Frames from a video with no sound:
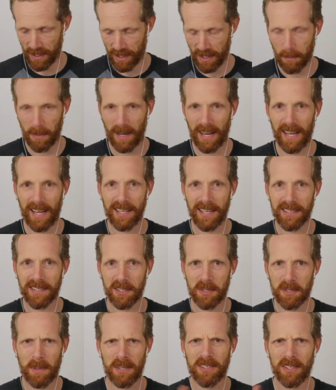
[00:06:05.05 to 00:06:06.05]
My hands,
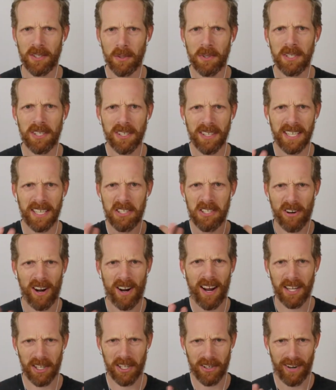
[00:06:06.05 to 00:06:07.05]
especially in the winter, get dry
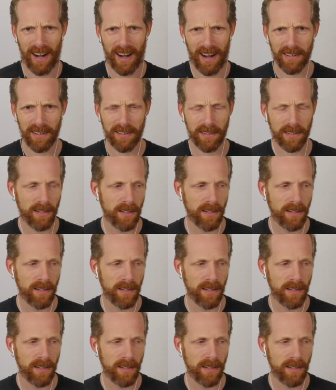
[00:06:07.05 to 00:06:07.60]
and cracked.